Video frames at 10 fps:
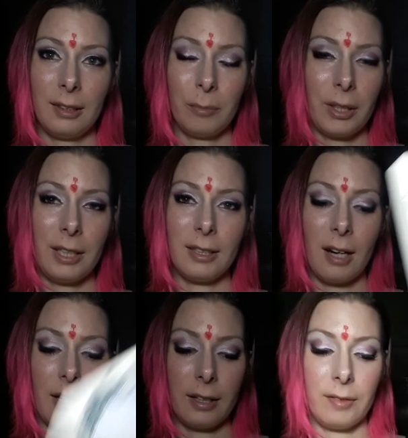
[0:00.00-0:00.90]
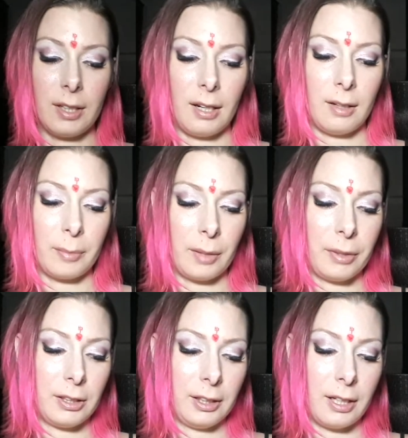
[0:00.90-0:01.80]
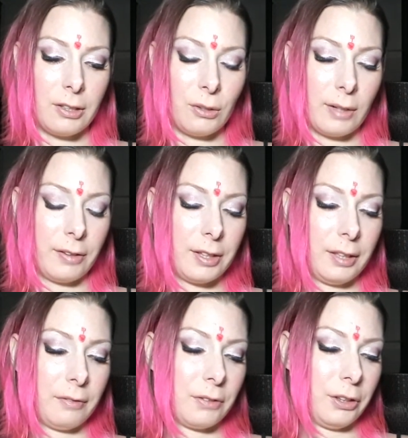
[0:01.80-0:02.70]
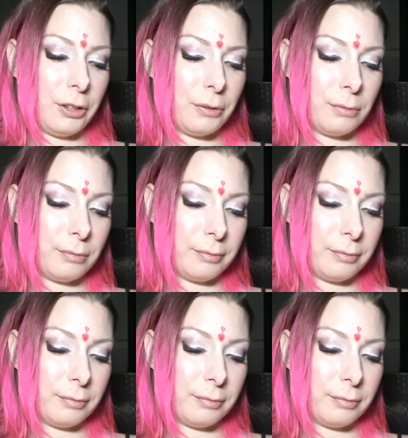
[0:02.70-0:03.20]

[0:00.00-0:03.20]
But he's not giving up. I'm hearing, I do everything for you.